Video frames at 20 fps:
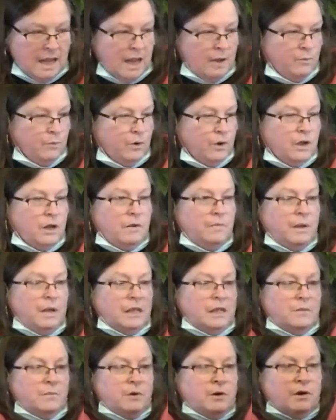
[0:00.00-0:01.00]
And we're going to
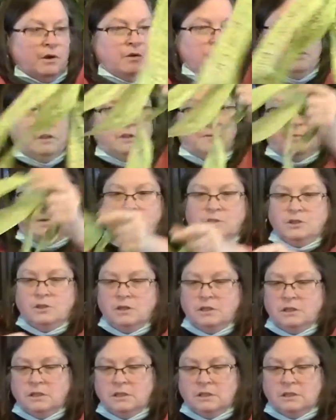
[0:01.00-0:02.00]
make the Merry Christmas
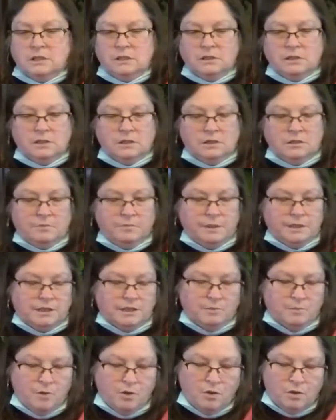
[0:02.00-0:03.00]
just a little bit
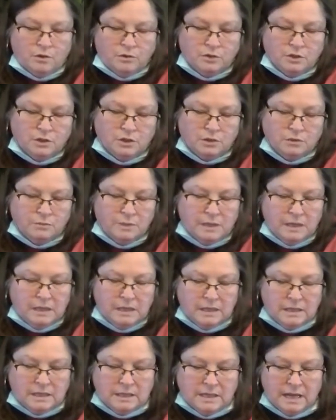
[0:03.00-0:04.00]
smaller. Still, we
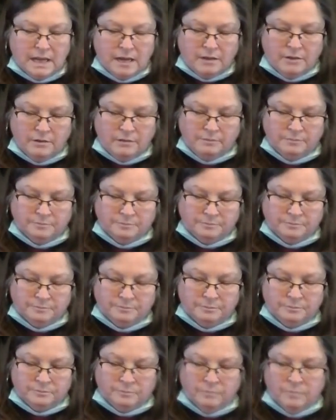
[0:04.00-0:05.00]
need the tail.
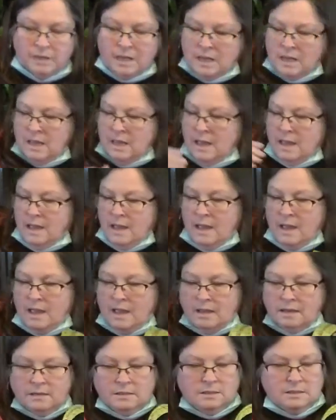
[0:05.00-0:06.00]

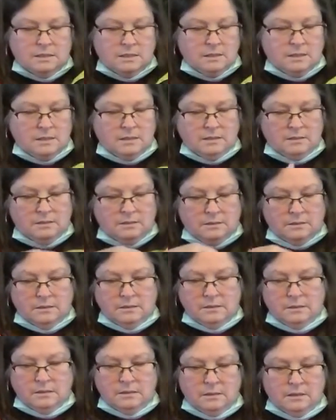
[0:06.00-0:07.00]
And
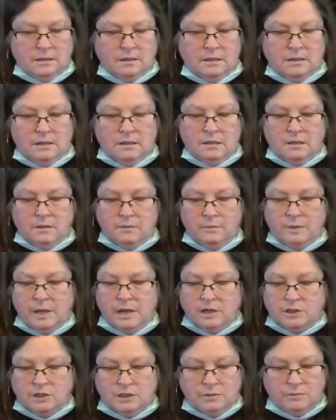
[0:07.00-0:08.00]
we
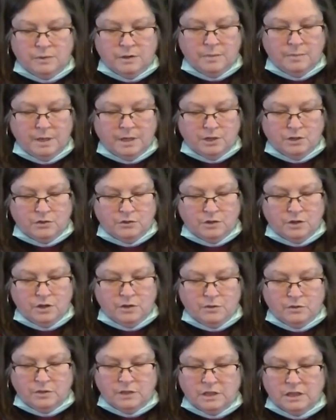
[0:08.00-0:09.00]
actually want to make sure it
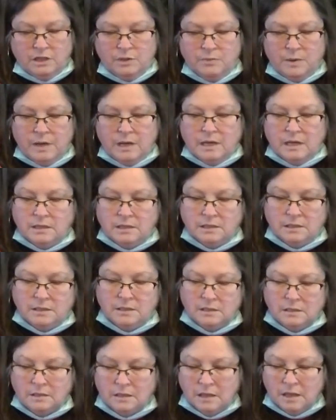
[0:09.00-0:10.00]
goes this way because
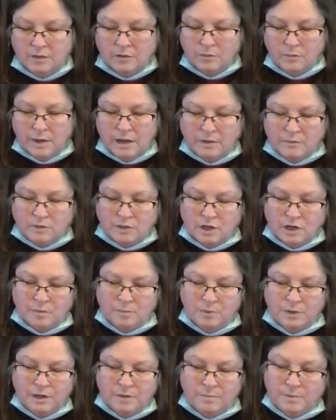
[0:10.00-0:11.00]
the other way I was going
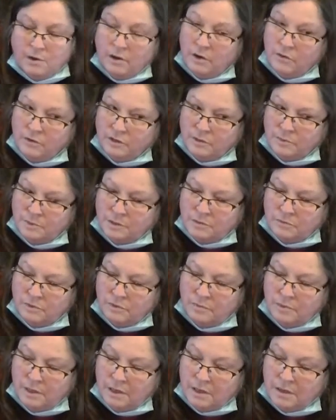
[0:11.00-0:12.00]
to put it, Merry Christmas, would
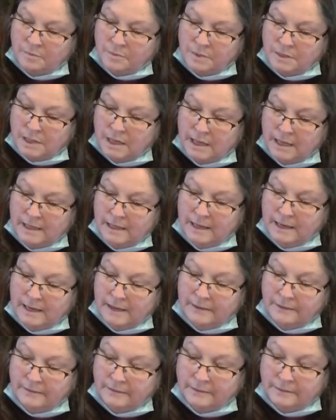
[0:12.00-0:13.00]
have been upside
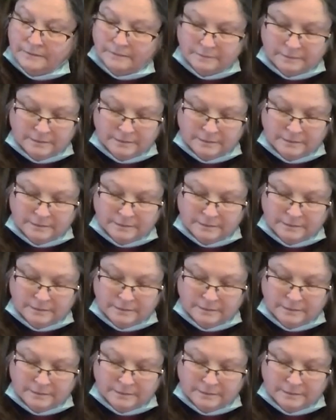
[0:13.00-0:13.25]
down.